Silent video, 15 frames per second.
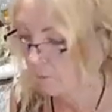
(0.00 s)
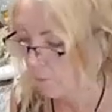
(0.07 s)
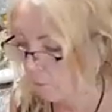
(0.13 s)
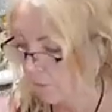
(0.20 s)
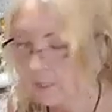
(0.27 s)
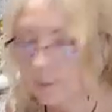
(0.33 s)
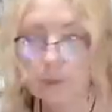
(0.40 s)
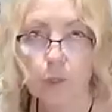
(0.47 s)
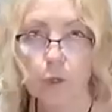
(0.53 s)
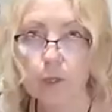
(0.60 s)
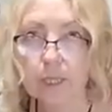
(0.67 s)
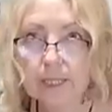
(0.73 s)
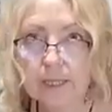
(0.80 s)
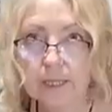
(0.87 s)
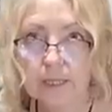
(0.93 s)

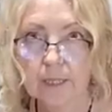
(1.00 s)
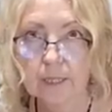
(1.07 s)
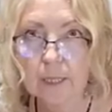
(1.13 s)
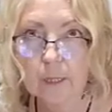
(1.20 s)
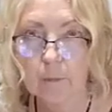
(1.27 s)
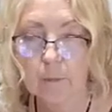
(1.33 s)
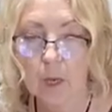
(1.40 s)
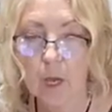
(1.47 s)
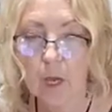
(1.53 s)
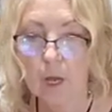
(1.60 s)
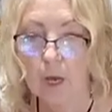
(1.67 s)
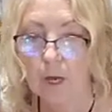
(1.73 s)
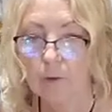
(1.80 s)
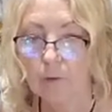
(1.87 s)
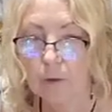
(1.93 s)
respiratory system,
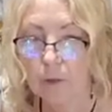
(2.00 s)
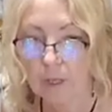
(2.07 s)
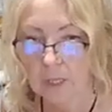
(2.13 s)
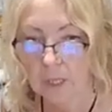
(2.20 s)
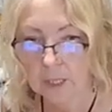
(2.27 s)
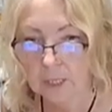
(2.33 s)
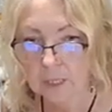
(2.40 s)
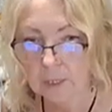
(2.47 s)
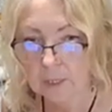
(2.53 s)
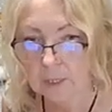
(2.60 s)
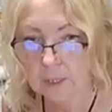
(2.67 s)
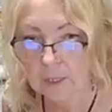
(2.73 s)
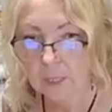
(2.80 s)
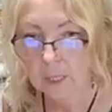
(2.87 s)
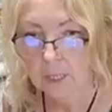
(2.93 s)
for the
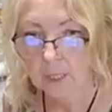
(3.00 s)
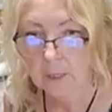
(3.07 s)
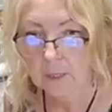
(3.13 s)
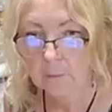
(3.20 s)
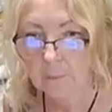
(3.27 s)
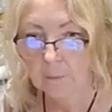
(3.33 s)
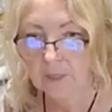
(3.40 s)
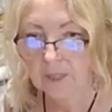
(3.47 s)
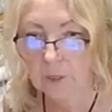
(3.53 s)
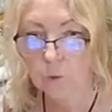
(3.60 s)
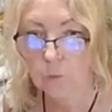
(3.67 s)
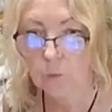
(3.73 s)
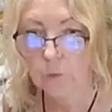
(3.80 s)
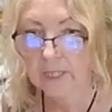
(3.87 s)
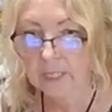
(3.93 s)
lungs, but
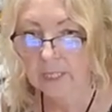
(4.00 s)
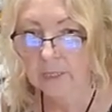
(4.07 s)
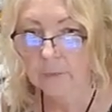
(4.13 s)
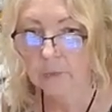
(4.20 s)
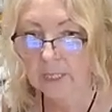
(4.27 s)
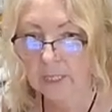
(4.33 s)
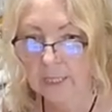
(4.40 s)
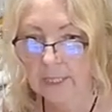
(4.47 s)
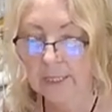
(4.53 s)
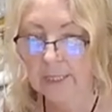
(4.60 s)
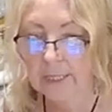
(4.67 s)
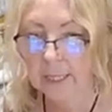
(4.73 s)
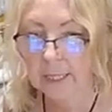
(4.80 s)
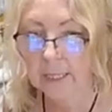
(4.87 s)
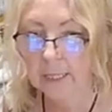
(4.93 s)
they're really, really
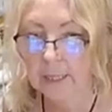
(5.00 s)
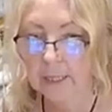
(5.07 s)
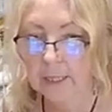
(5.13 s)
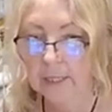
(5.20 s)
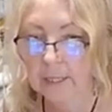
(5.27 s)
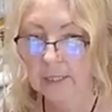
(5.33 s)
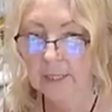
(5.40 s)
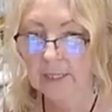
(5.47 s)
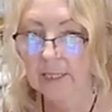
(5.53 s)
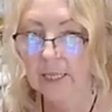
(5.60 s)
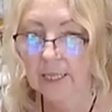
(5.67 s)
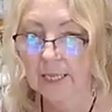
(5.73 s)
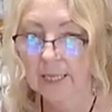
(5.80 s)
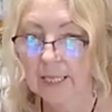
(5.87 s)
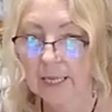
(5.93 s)
studied
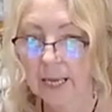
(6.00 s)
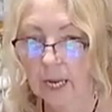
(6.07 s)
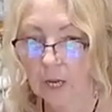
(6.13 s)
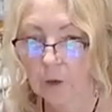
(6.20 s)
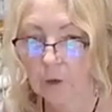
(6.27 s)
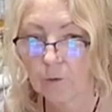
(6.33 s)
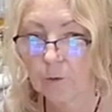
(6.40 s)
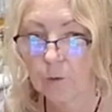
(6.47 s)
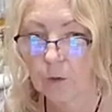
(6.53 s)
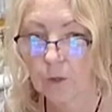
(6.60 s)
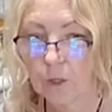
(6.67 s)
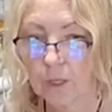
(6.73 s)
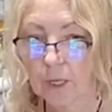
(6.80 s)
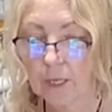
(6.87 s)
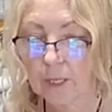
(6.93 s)
now for